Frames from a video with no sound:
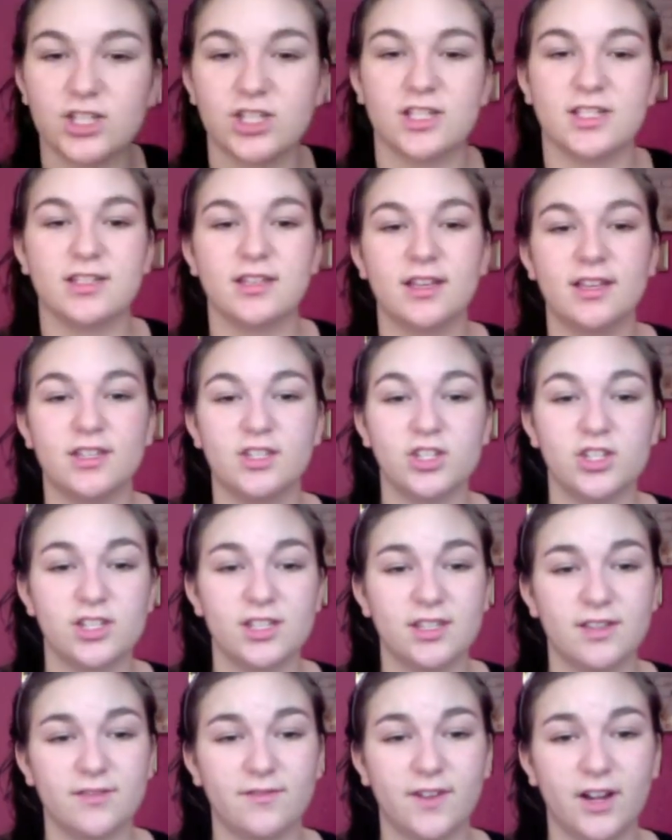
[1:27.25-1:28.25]
just
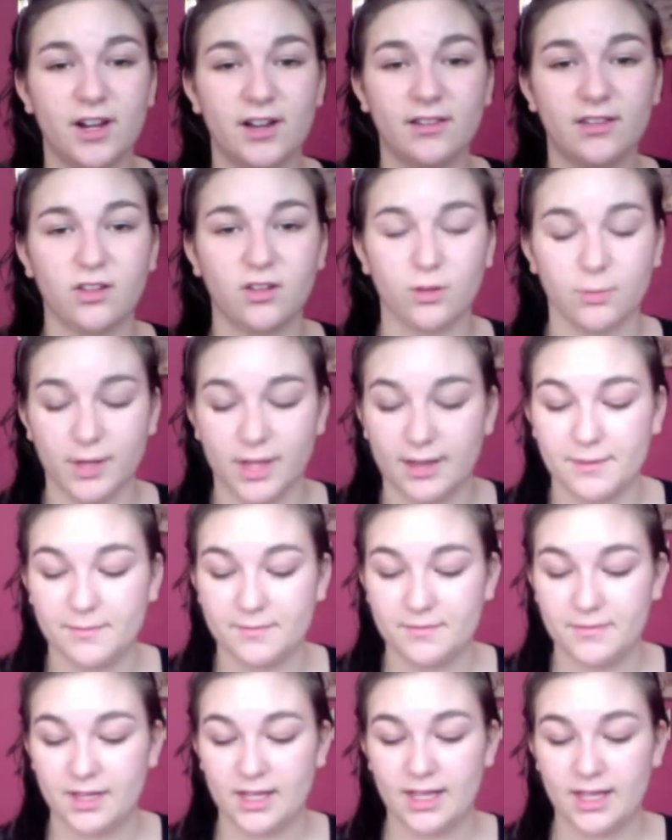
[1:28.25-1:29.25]
a very little bit.
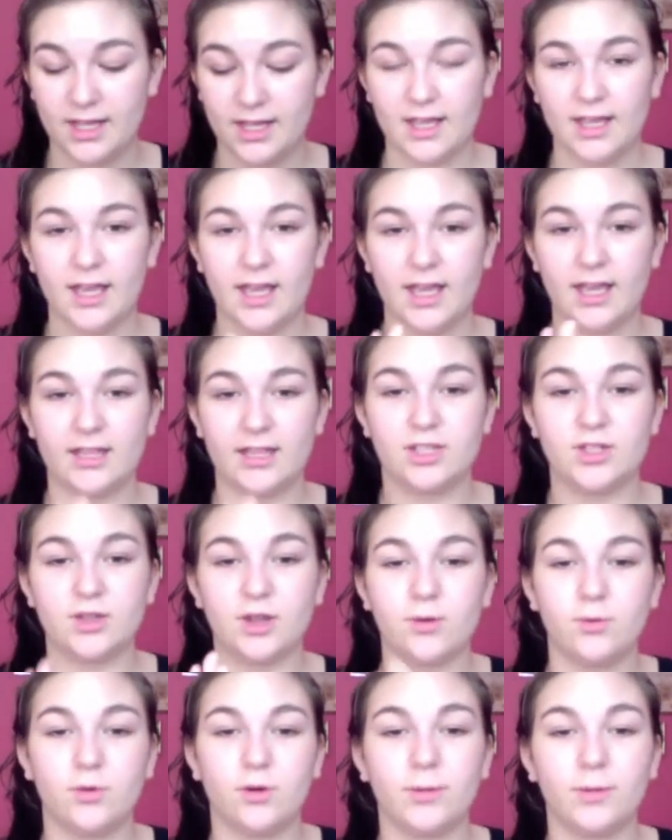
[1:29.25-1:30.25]
And so I
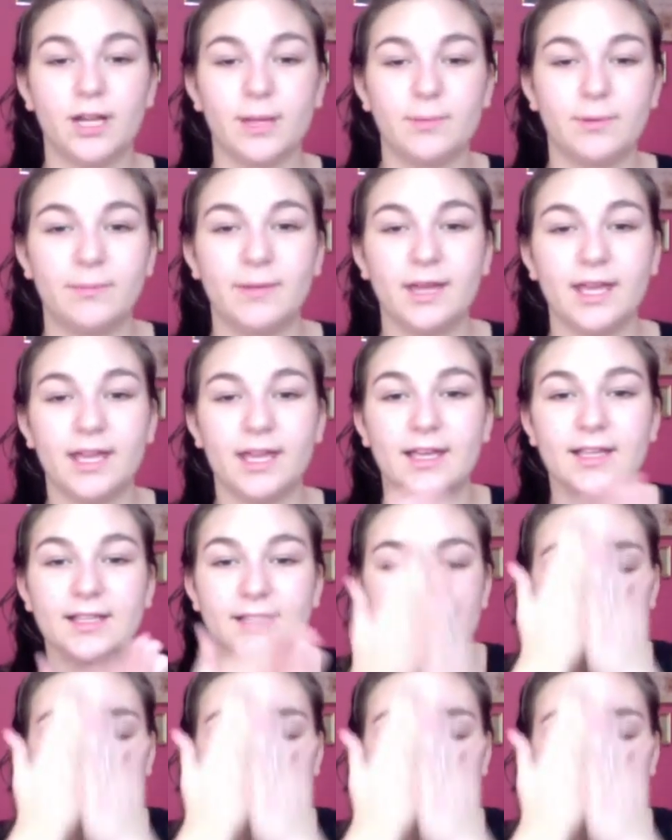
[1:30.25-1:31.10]
warm it up in my hands